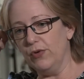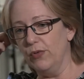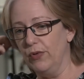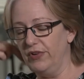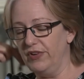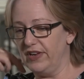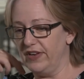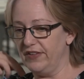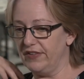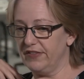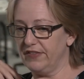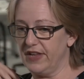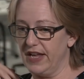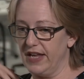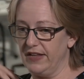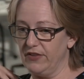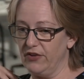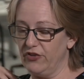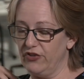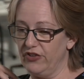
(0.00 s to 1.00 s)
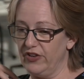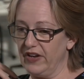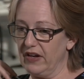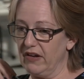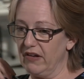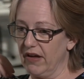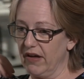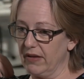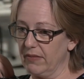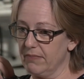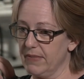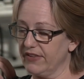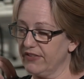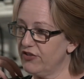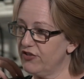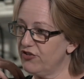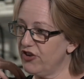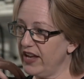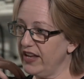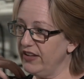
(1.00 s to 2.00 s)
called in to say that she didn't like
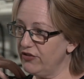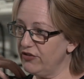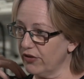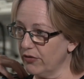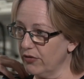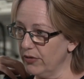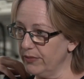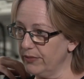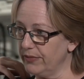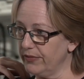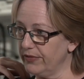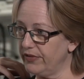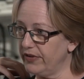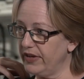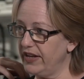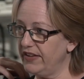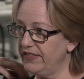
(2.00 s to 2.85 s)
mixed changing rooms. And he